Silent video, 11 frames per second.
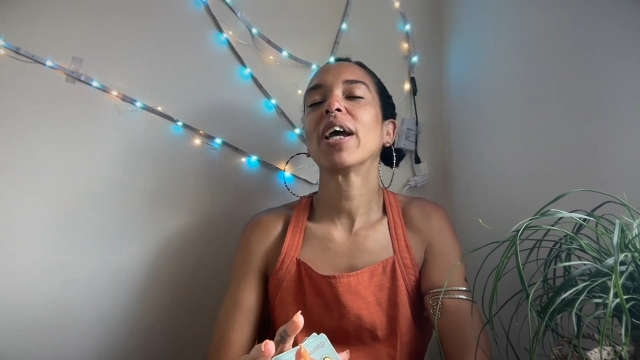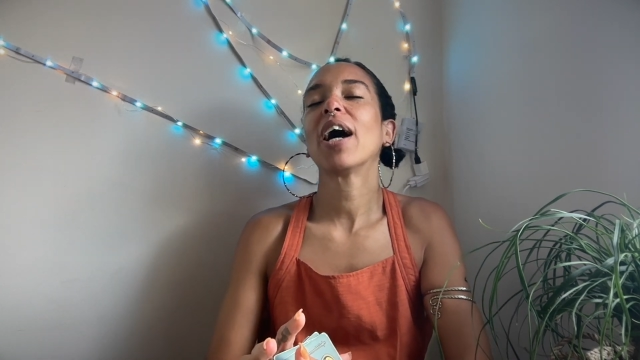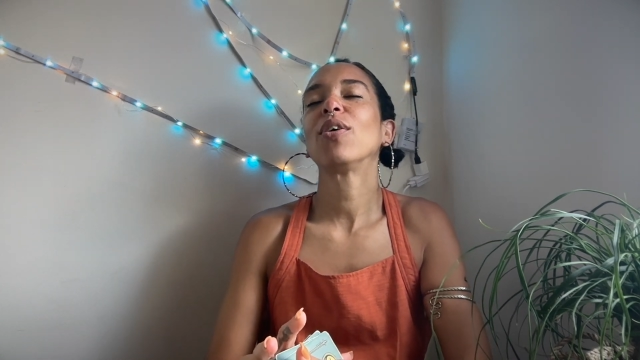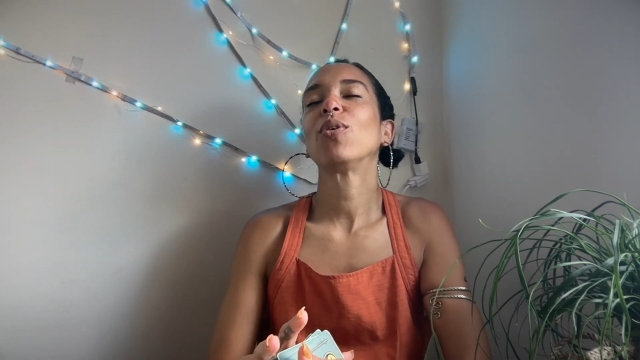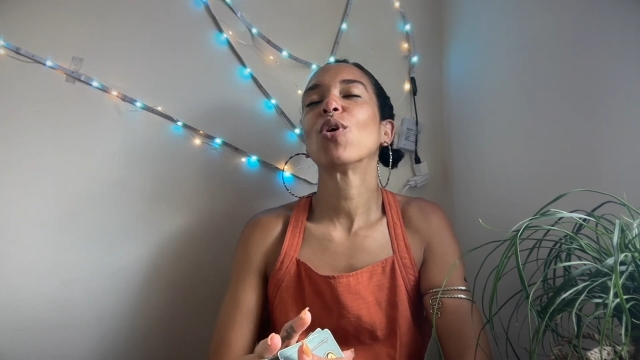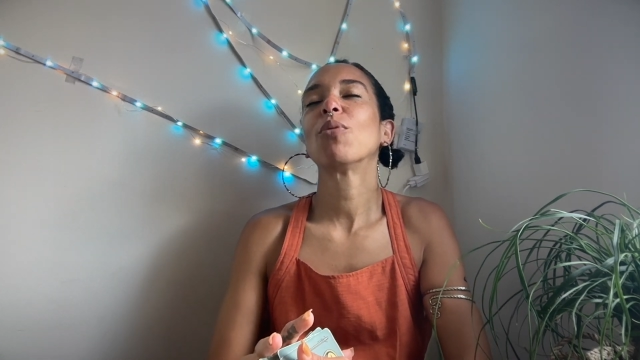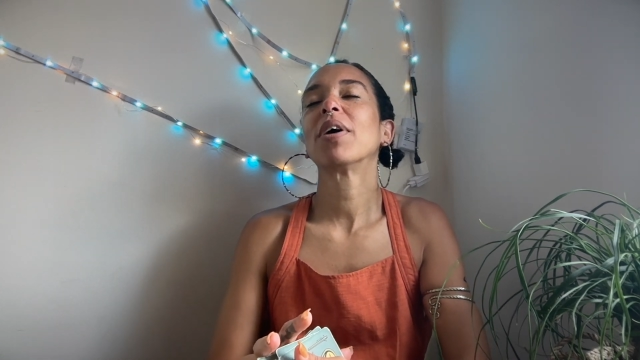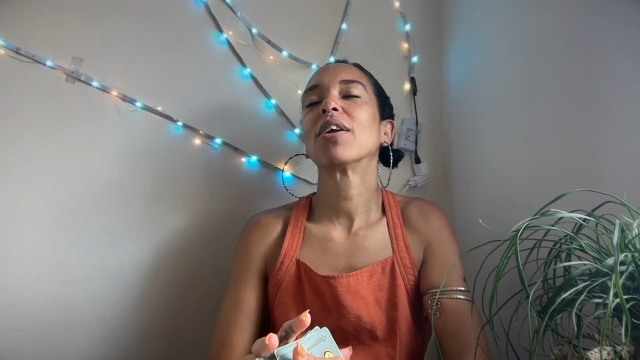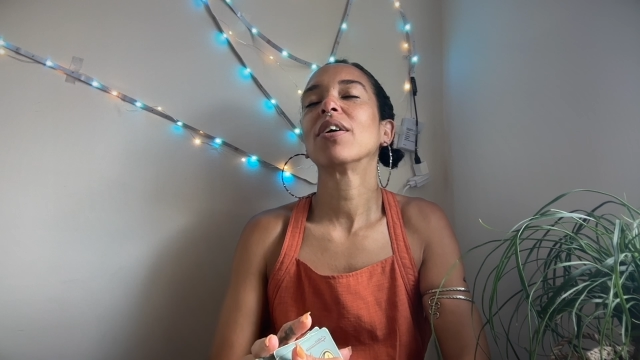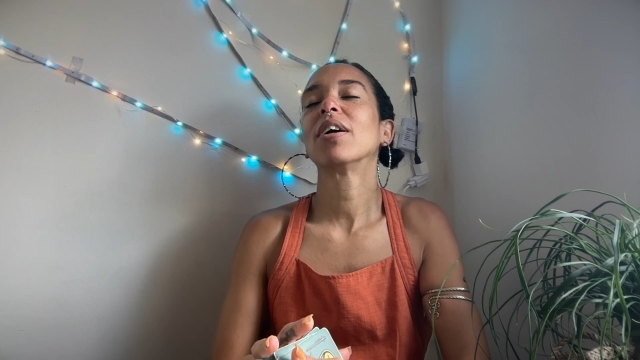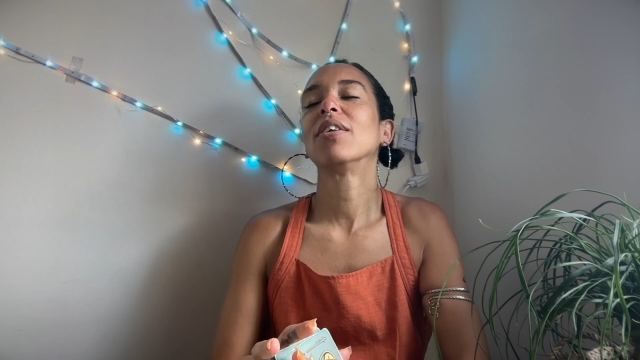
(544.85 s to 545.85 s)
how you know
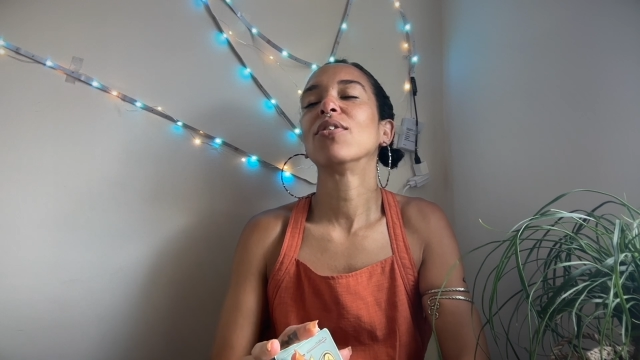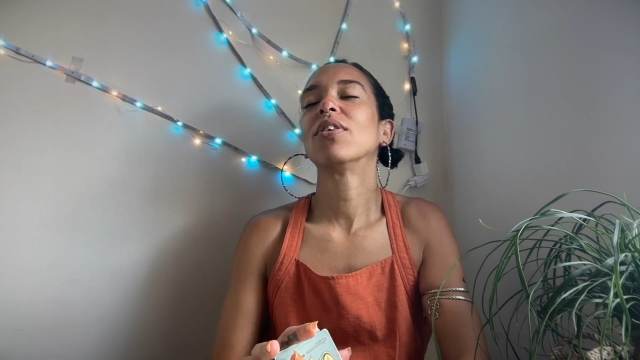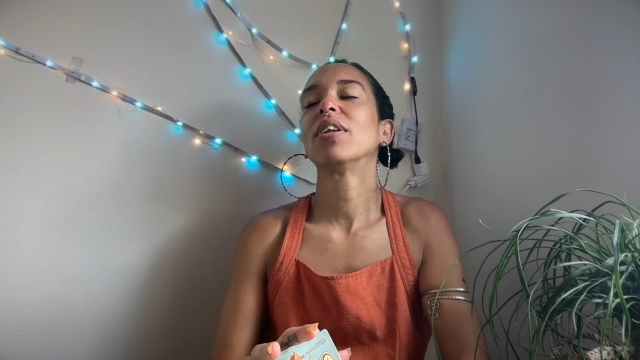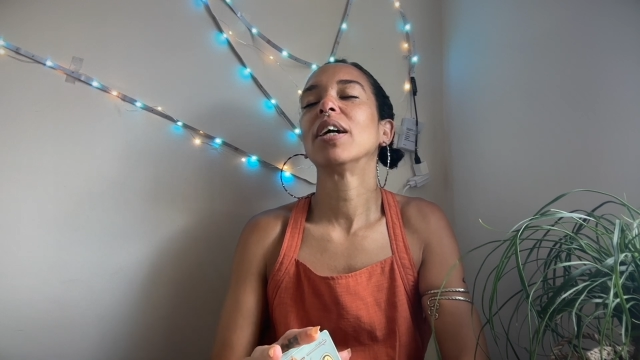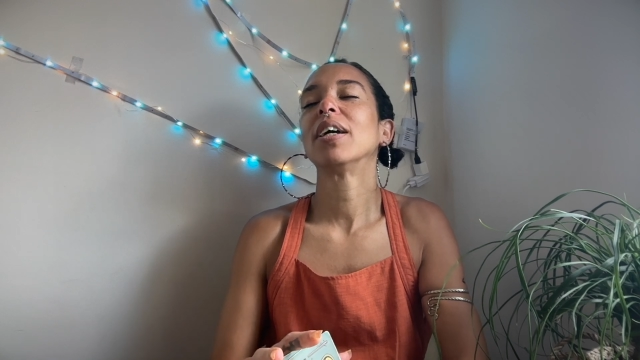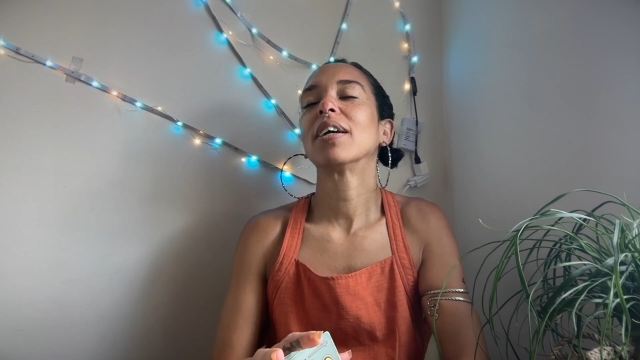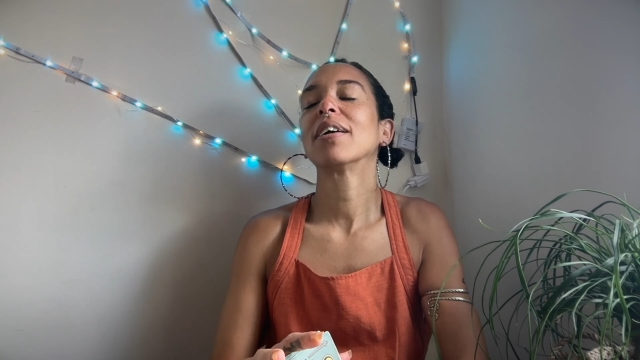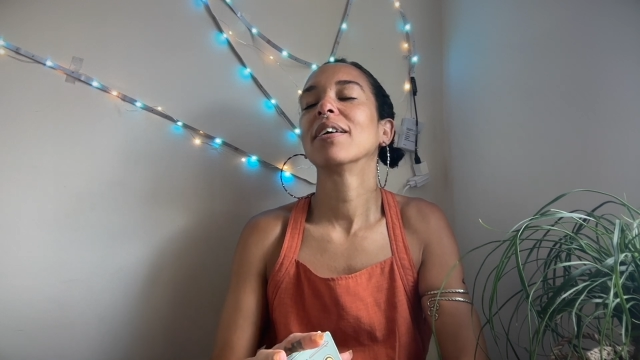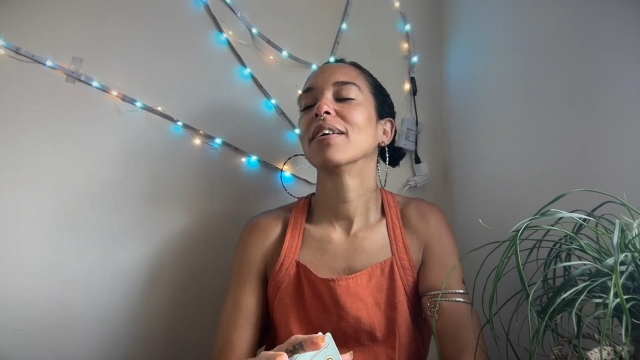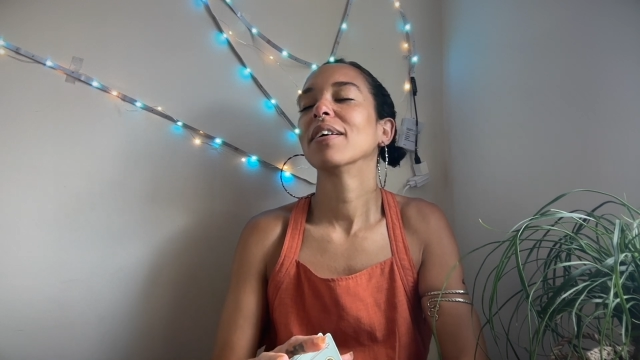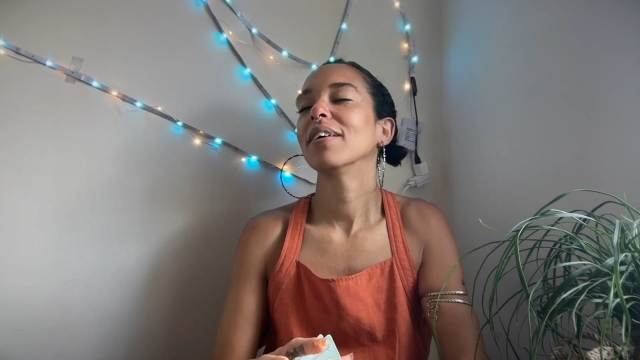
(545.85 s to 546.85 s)
better and you're like,
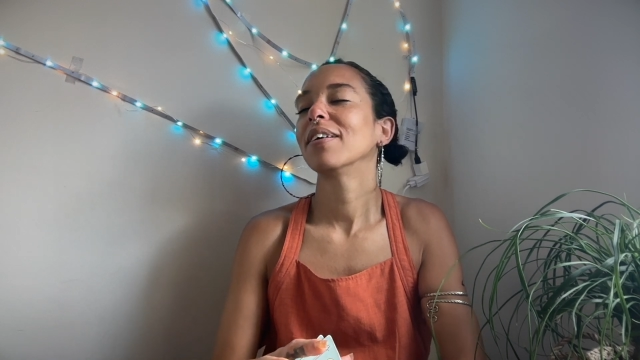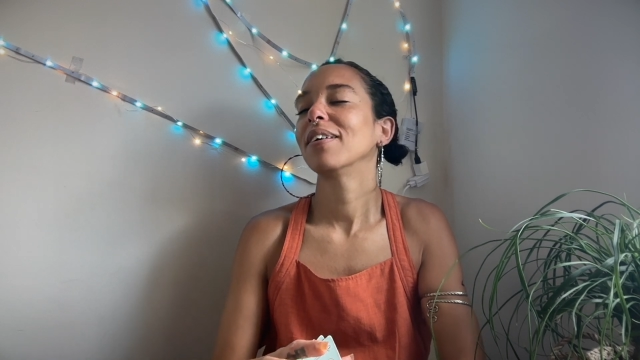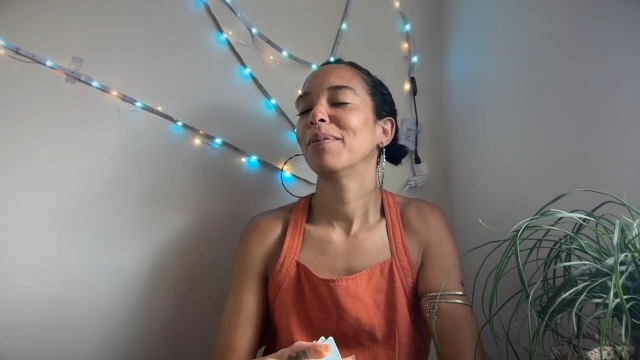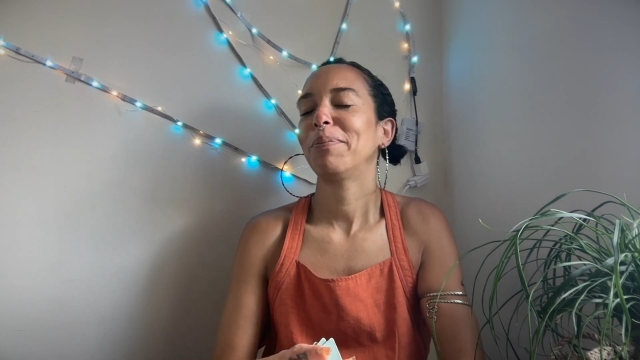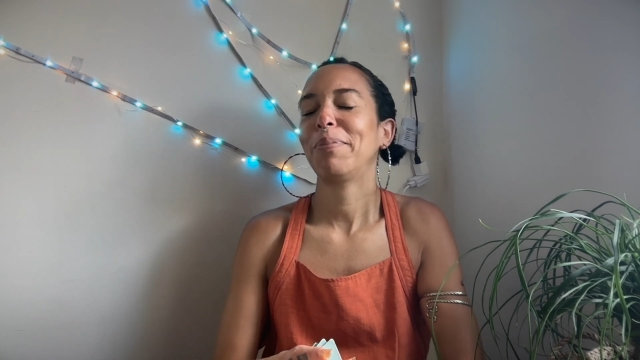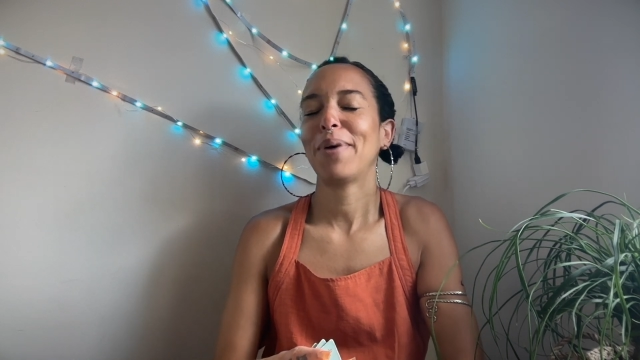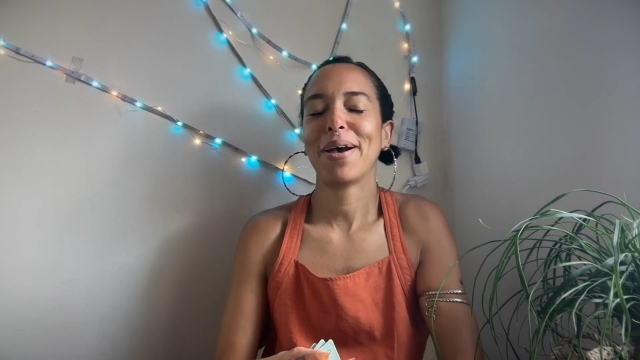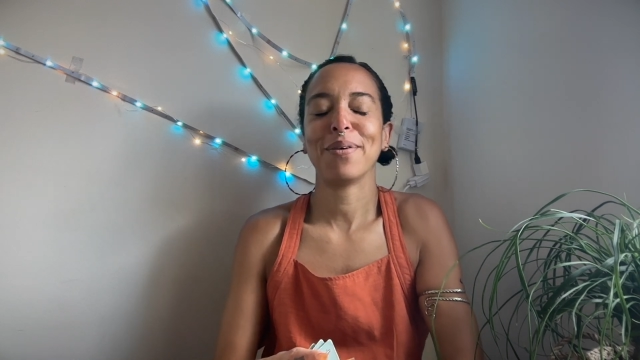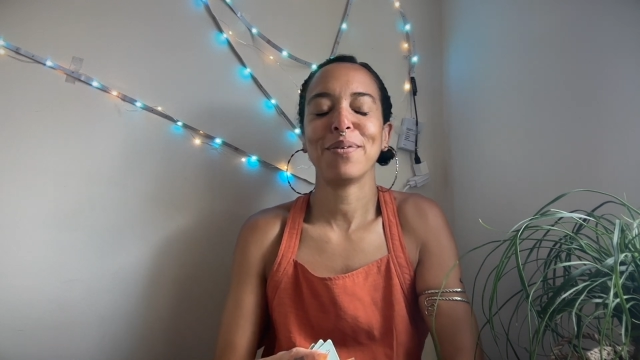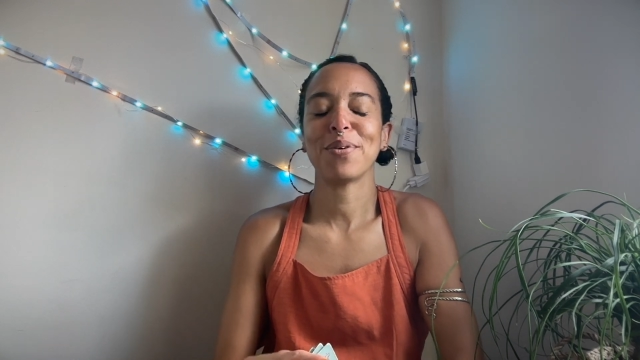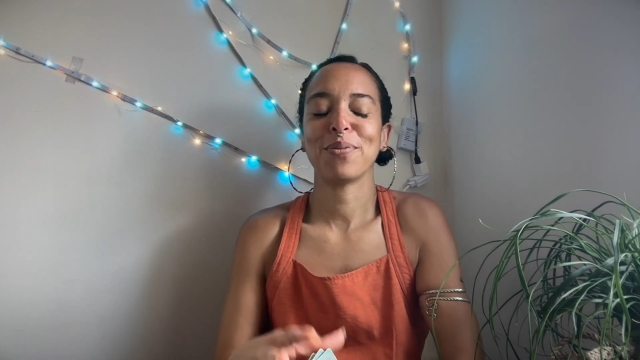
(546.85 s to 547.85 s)
I
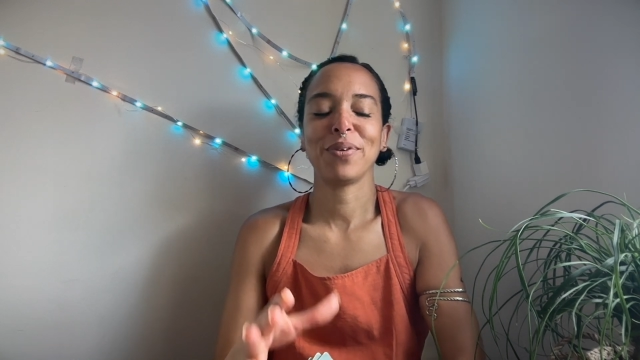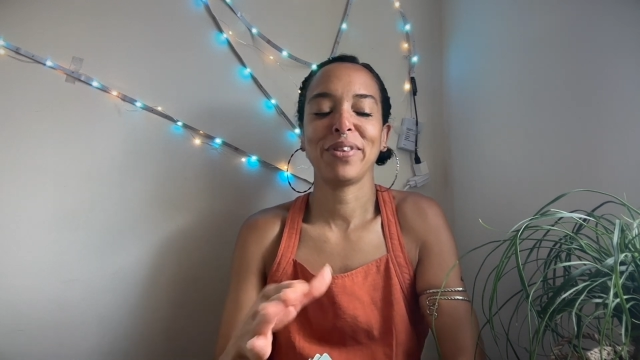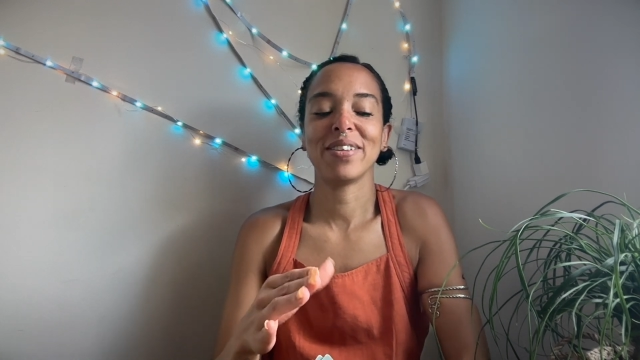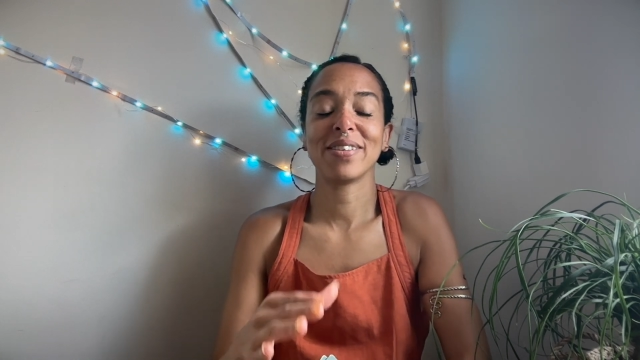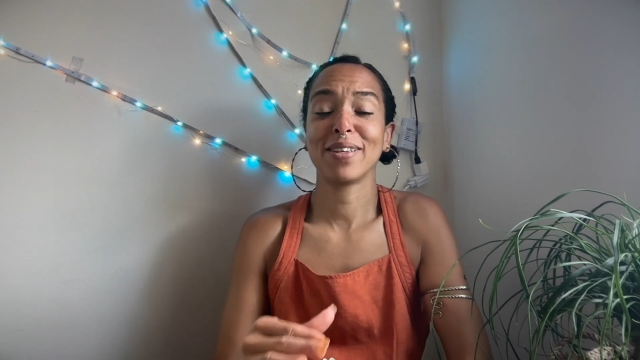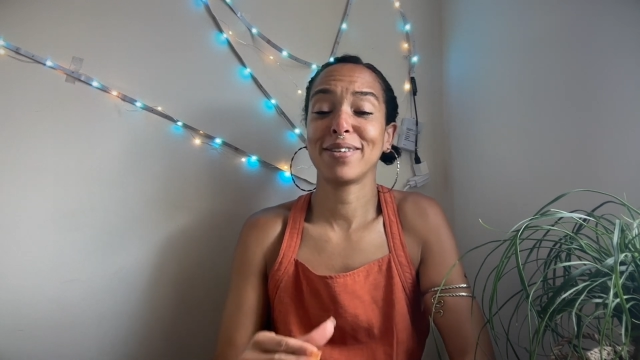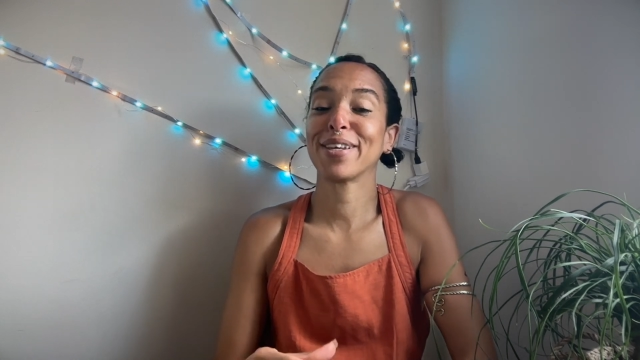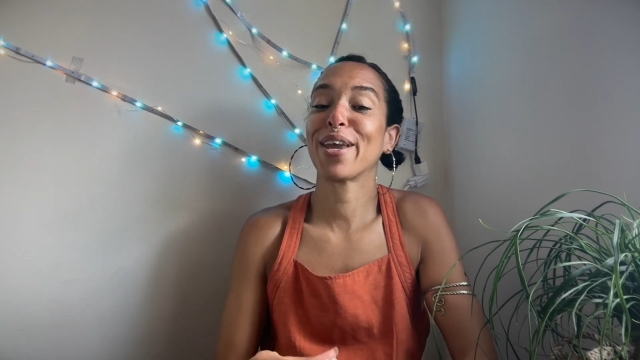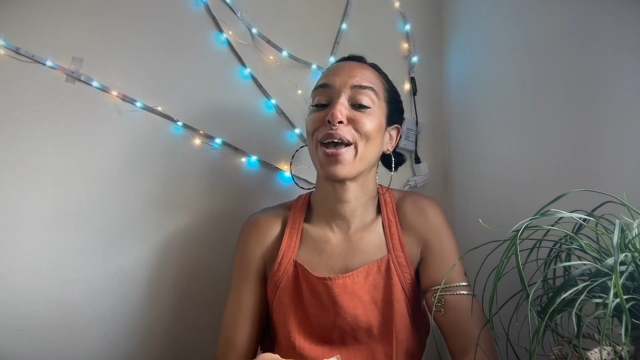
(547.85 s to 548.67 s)
don't know what this is.